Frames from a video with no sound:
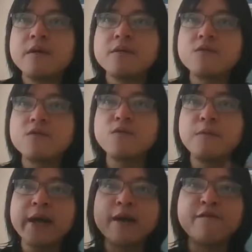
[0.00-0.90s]
to make
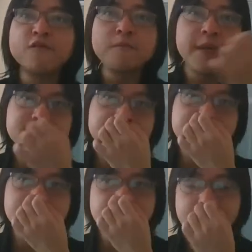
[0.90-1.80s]
a full basis.
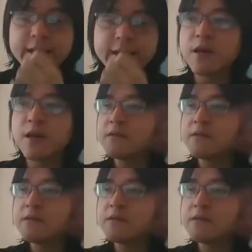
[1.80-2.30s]
Then I cannot